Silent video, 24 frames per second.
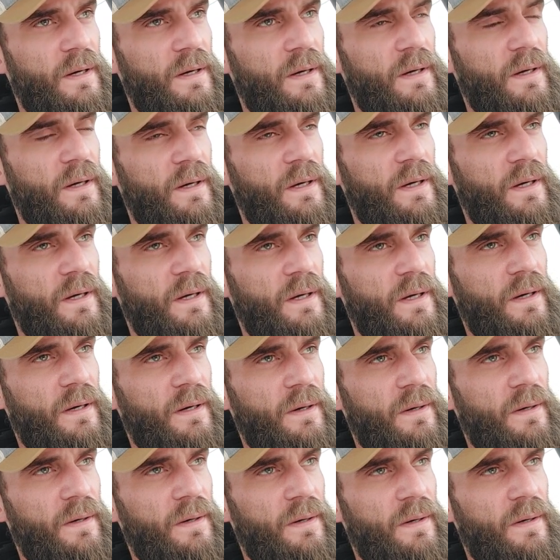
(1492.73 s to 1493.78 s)

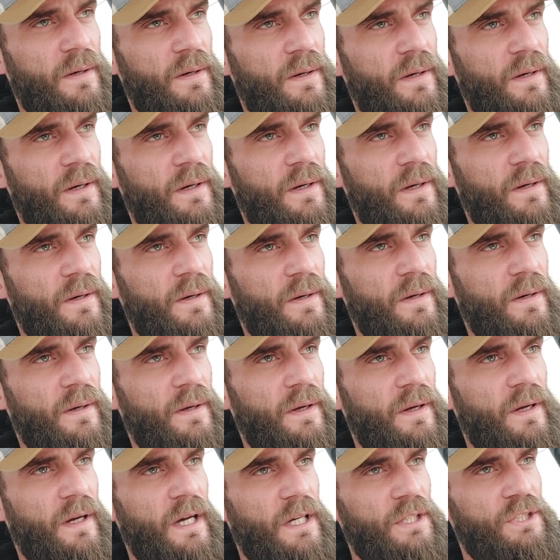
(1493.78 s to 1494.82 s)
a
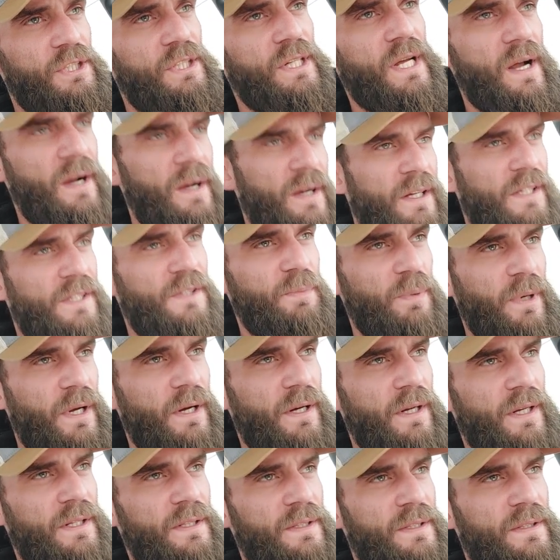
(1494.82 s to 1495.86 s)
shared
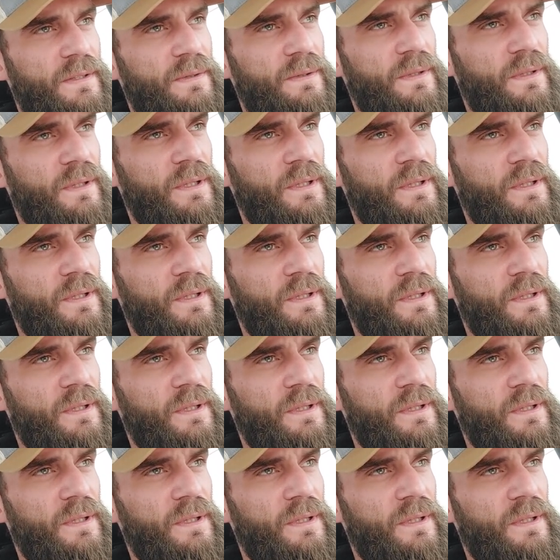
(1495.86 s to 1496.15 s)
experience.